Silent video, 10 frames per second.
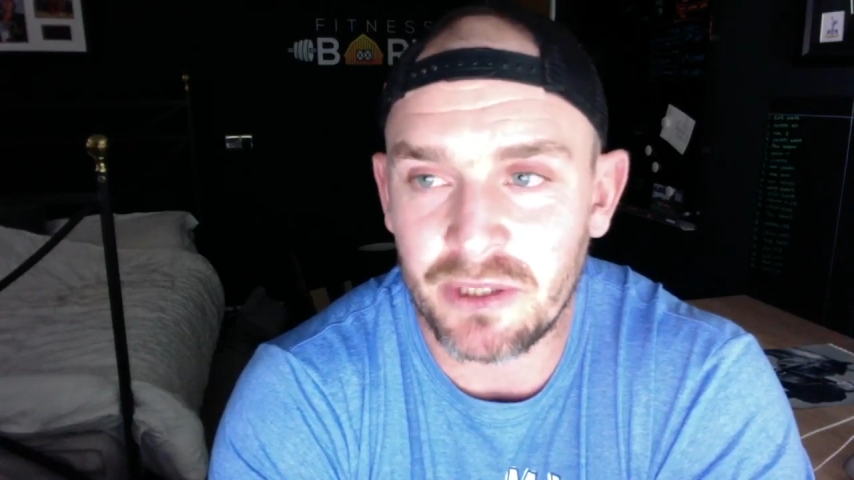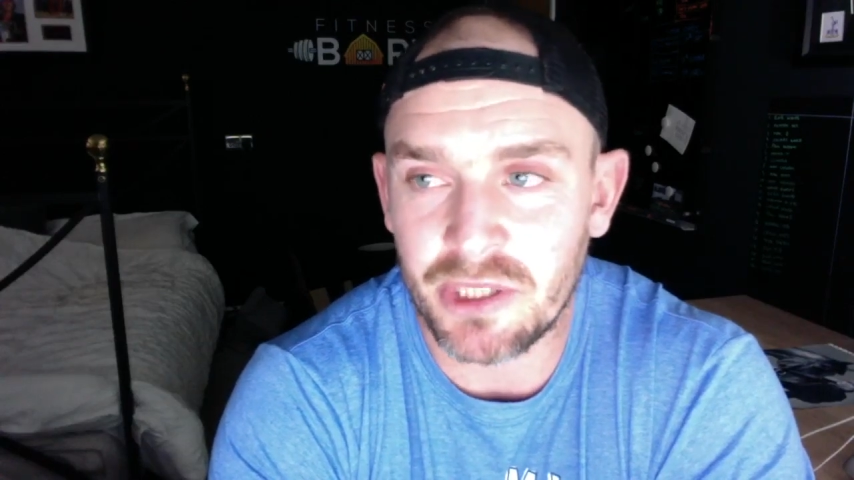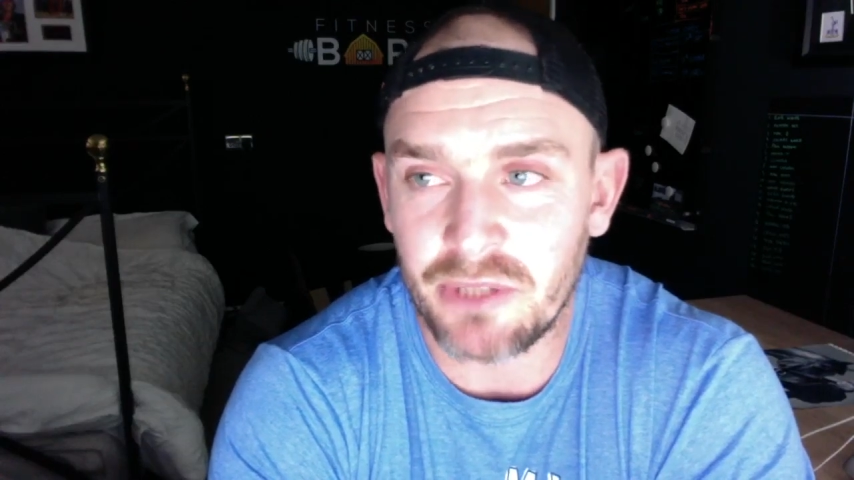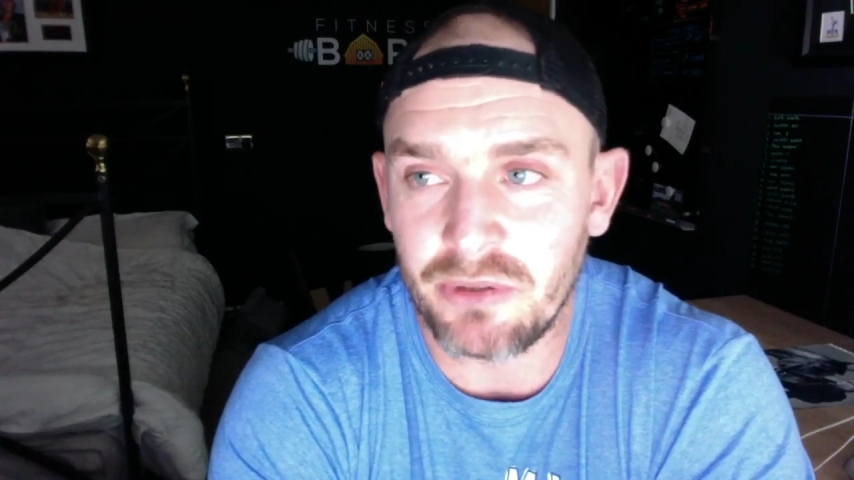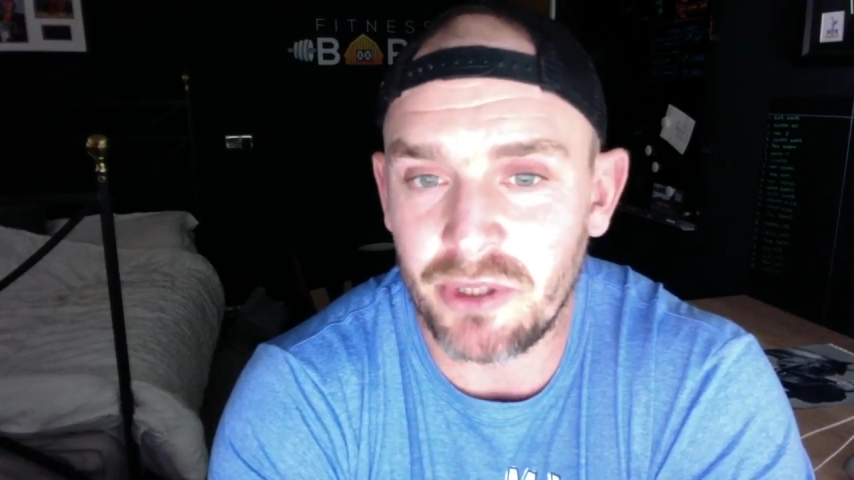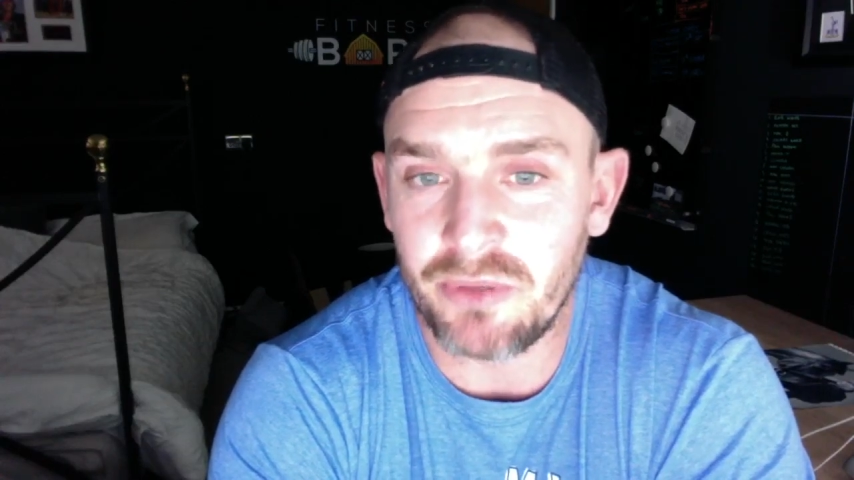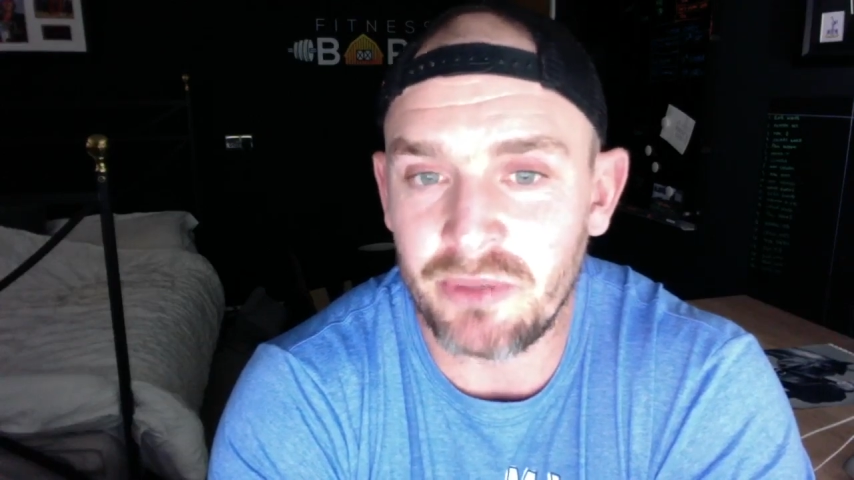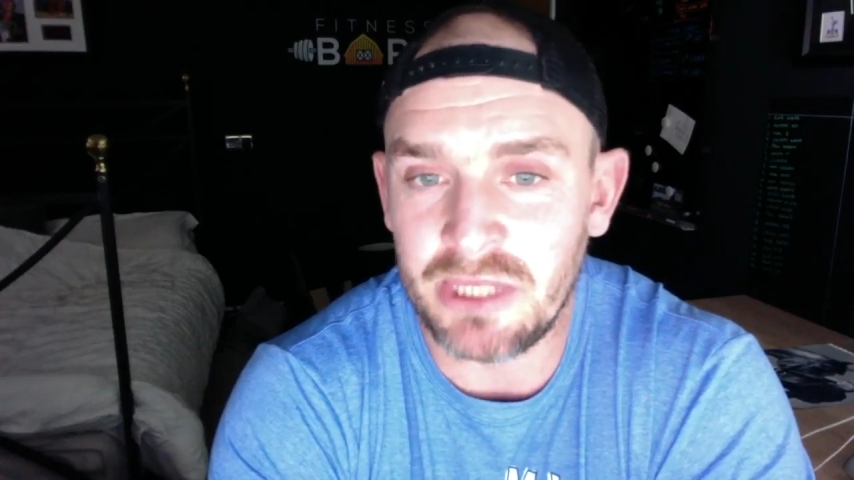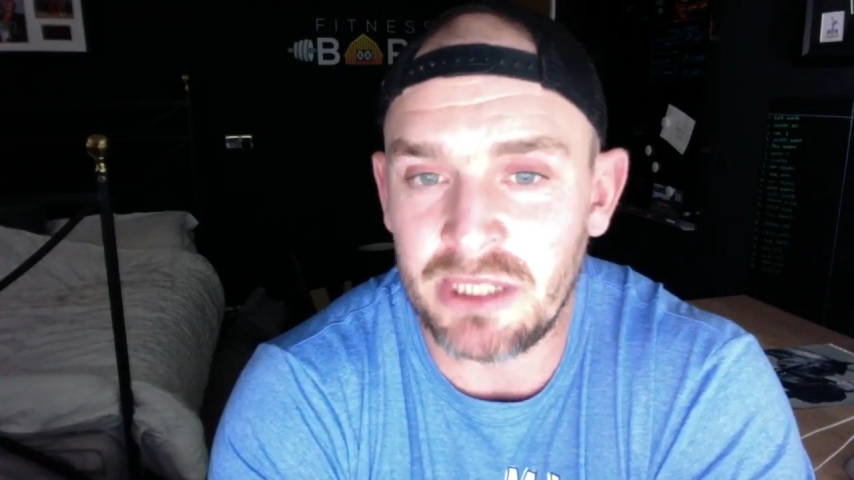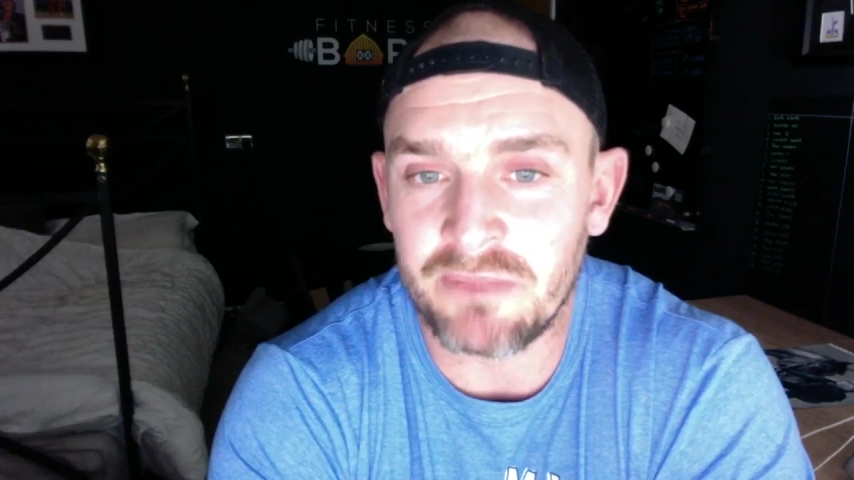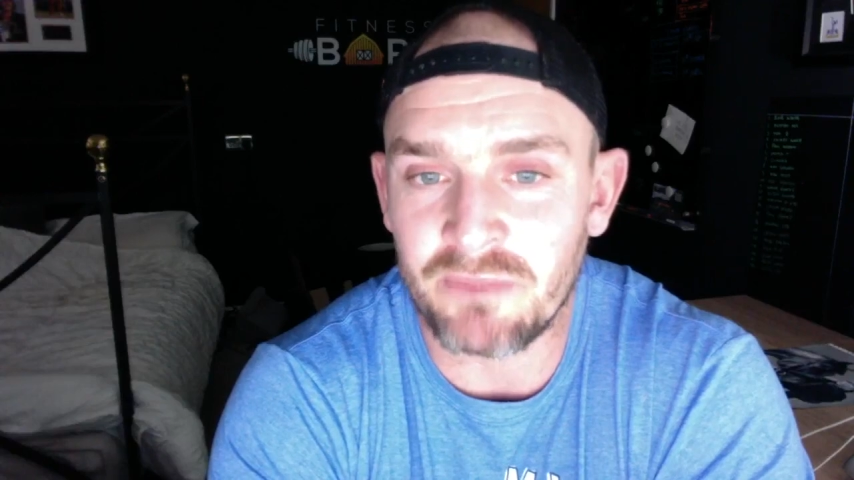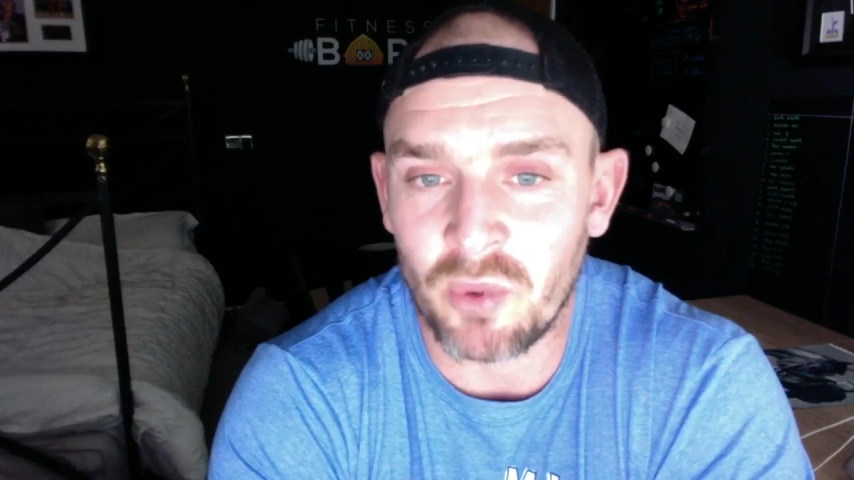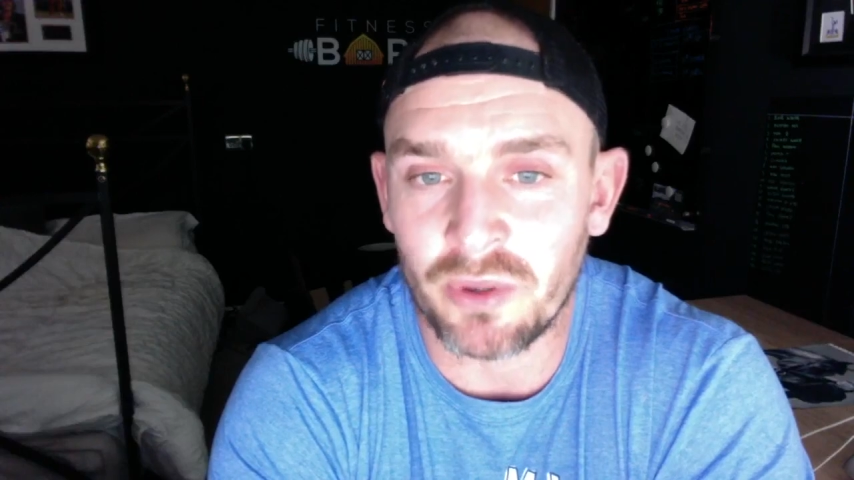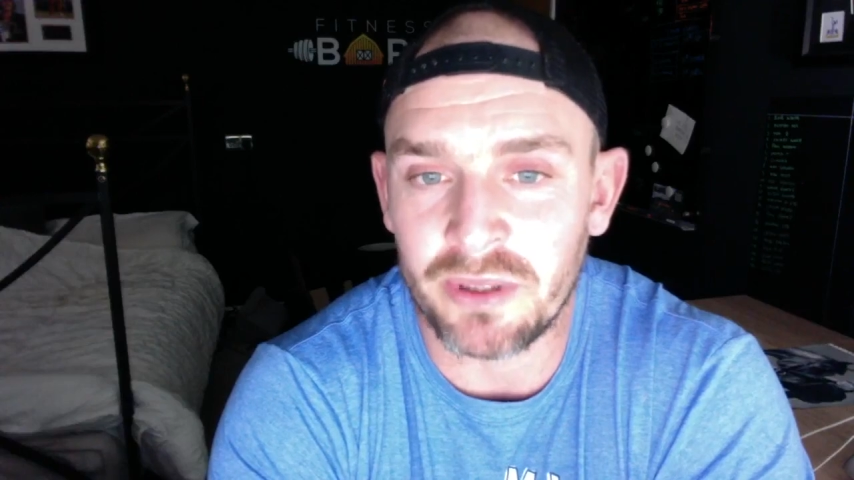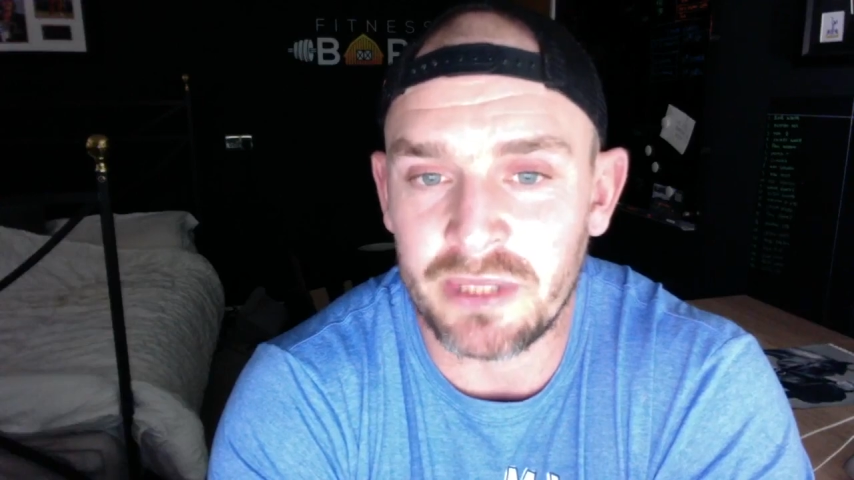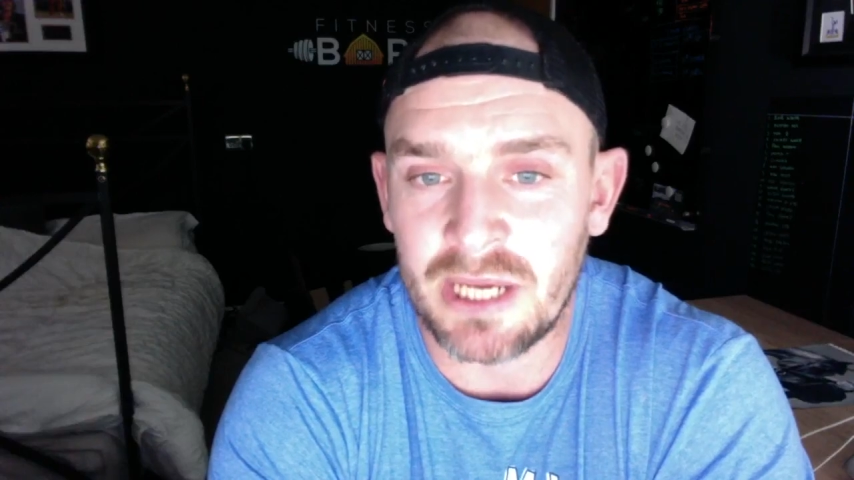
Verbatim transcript: You, you need more than